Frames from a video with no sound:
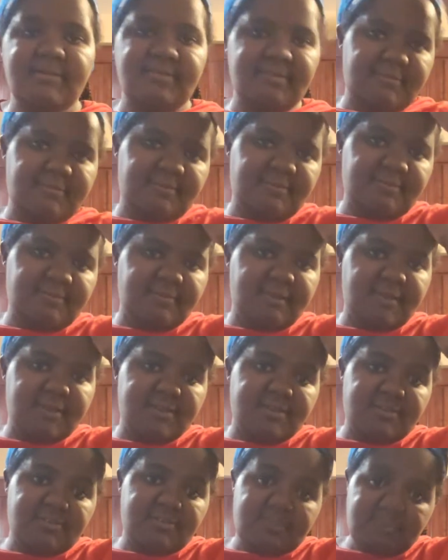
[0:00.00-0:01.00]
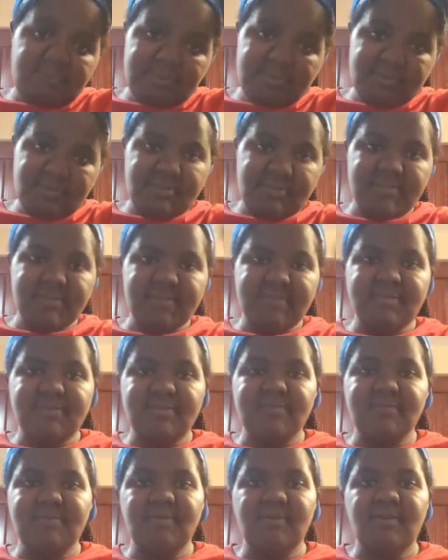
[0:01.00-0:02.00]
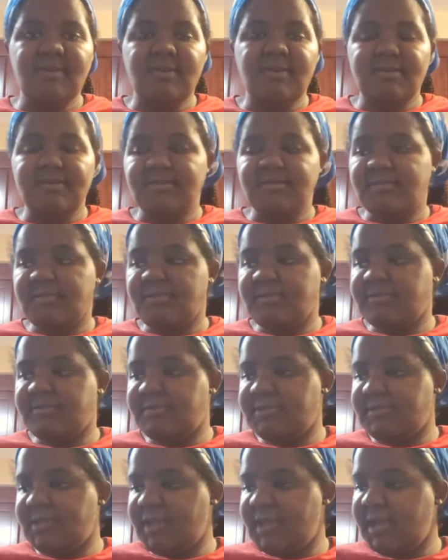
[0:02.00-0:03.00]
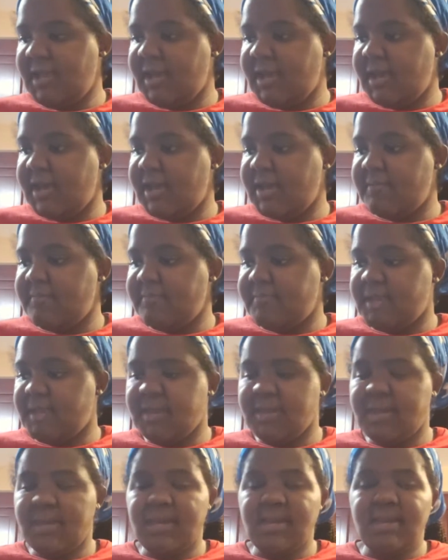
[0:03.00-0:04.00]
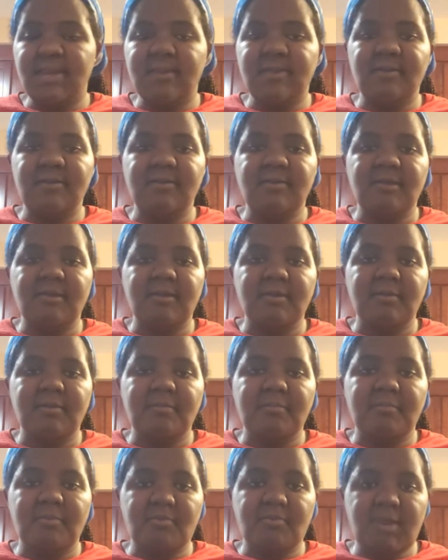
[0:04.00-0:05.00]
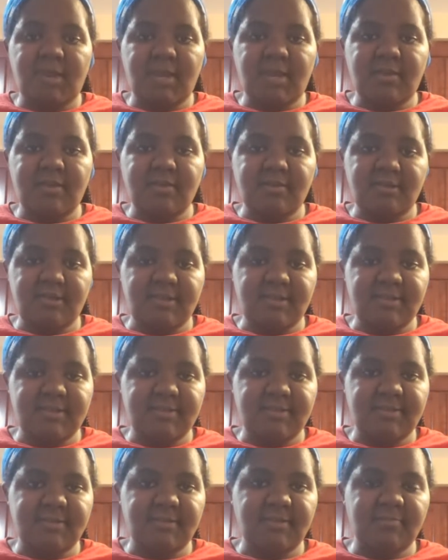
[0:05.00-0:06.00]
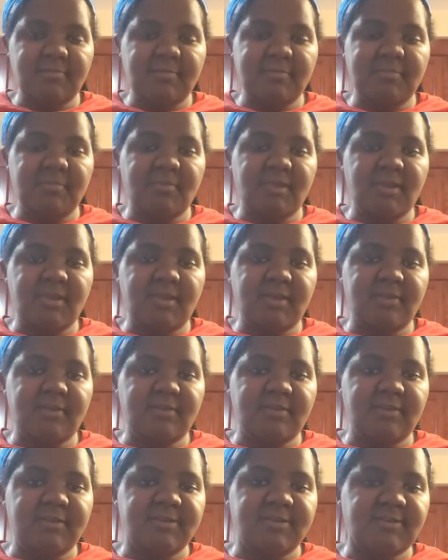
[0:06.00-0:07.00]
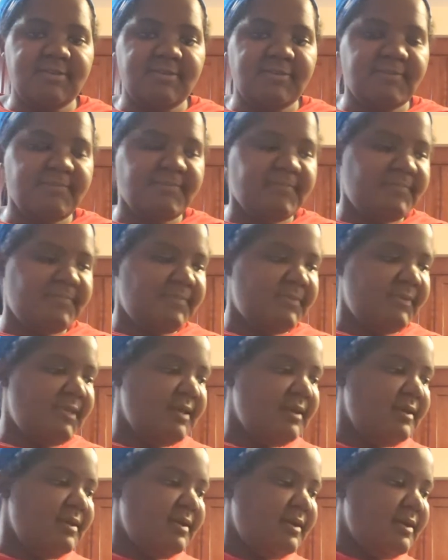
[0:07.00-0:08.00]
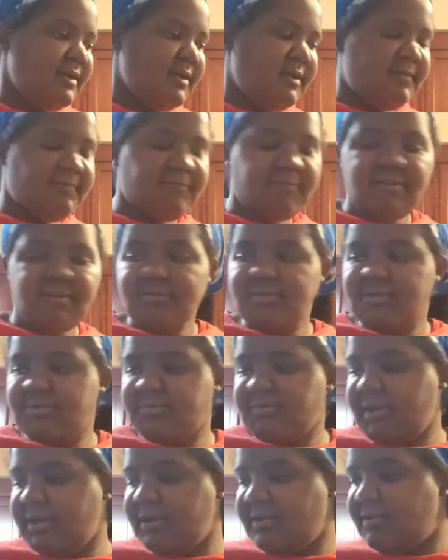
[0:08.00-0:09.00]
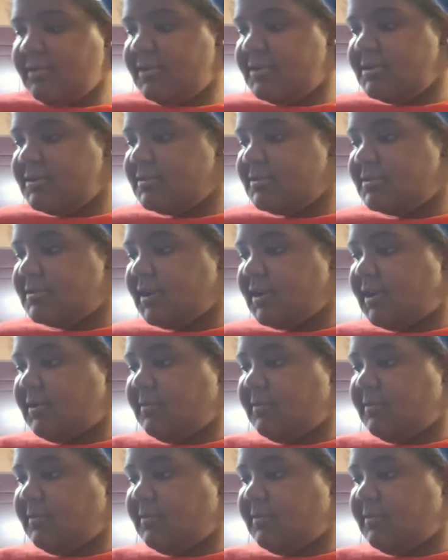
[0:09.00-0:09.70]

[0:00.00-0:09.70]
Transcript: to Age of Sweet Treats. So today I am making meringue cookies, lemon meringue cookies. And first we are going to start